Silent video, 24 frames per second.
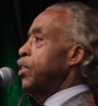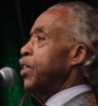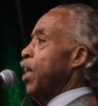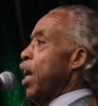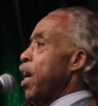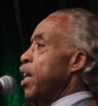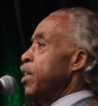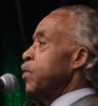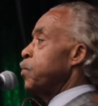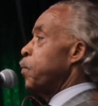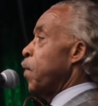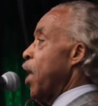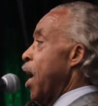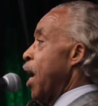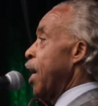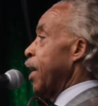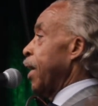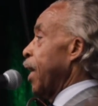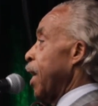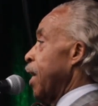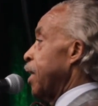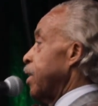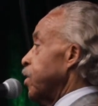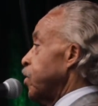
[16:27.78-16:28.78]
James Brown
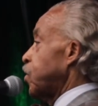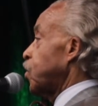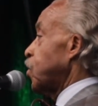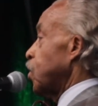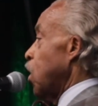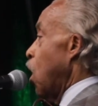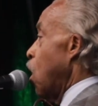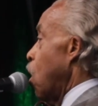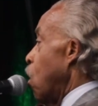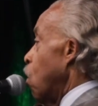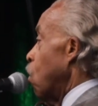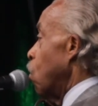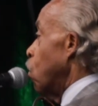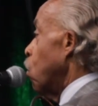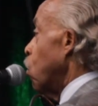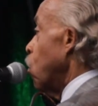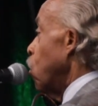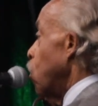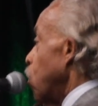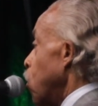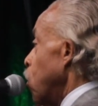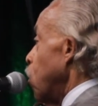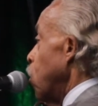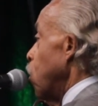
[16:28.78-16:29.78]
had a song
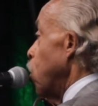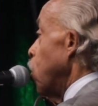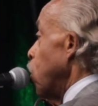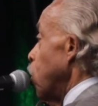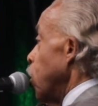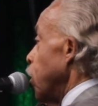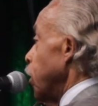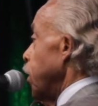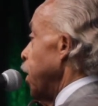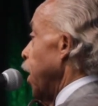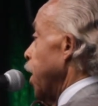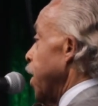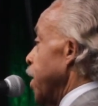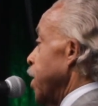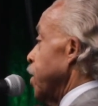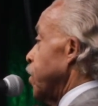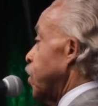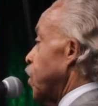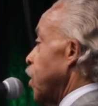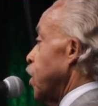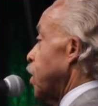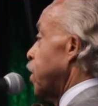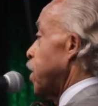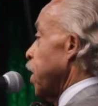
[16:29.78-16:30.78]
that is
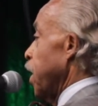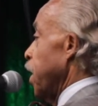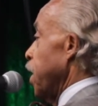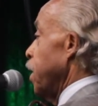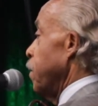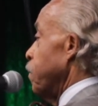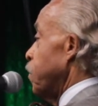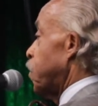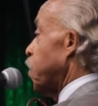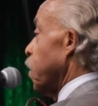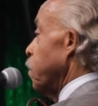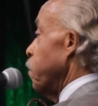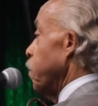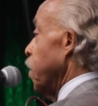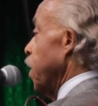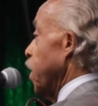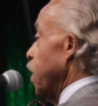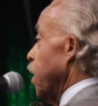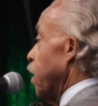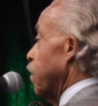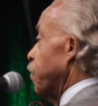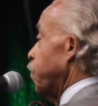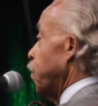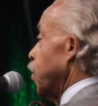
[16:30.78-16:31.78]
the theme to me
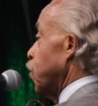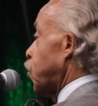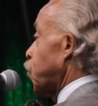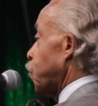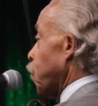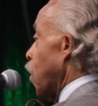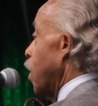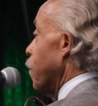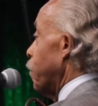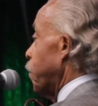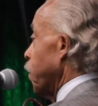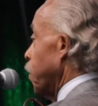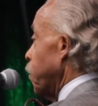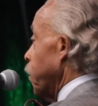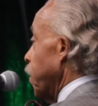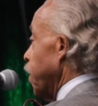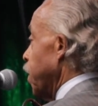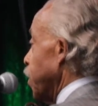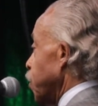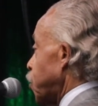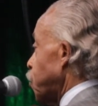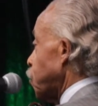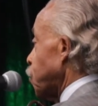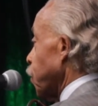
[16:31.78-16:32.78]
of the Trump
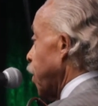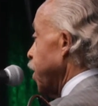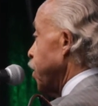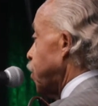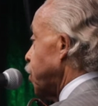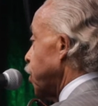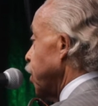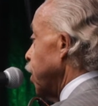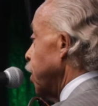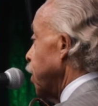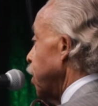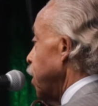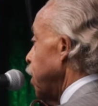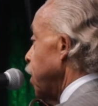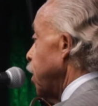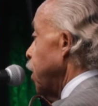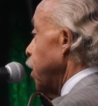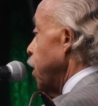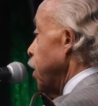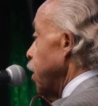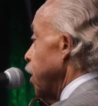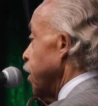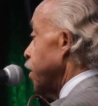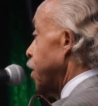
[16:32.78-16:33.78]
administration.
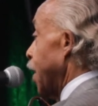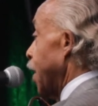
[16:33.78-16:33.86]
It's